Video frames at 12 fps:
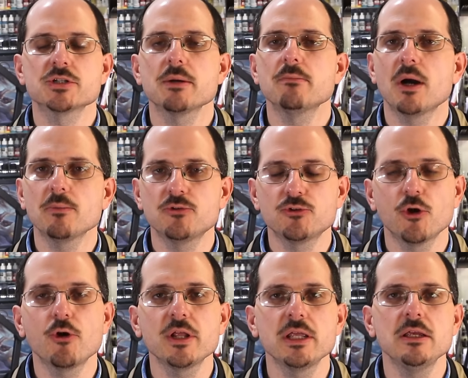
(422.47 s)
because I'm
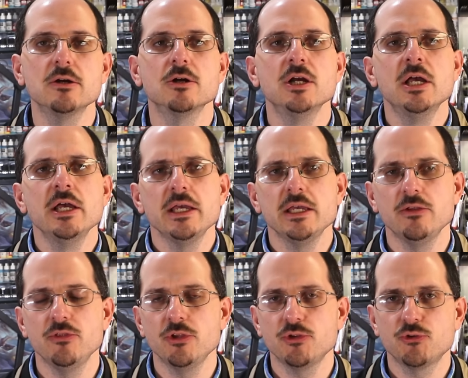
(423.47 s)
starting here
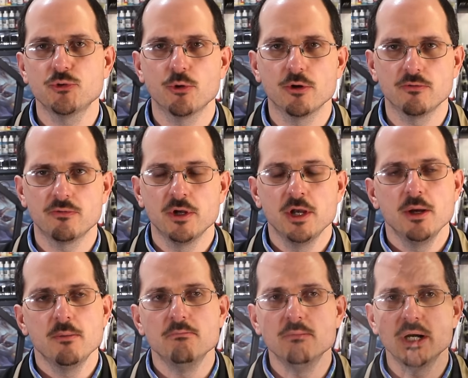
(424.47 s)
in this sort of
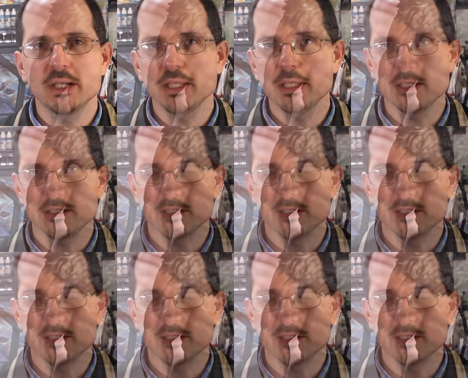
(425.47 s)
muddy,